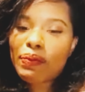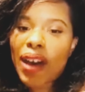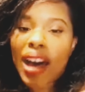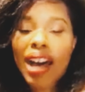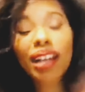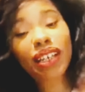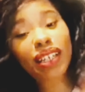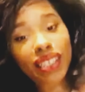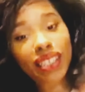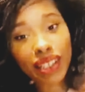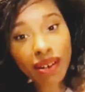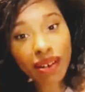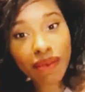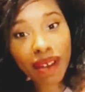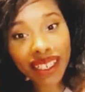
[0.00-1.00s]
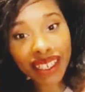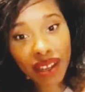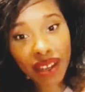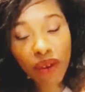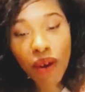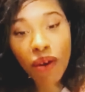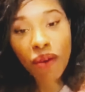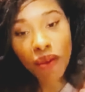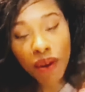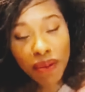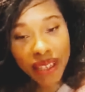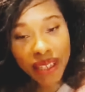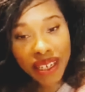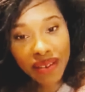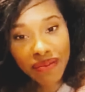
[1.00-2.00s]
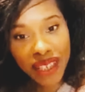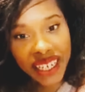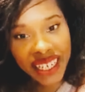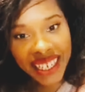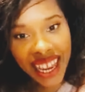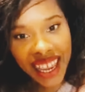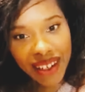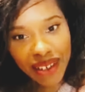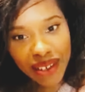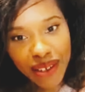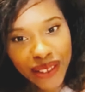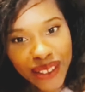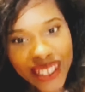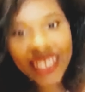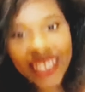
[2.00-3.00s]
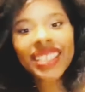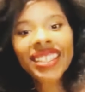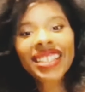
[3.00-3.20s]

consider myself a woman of many titles.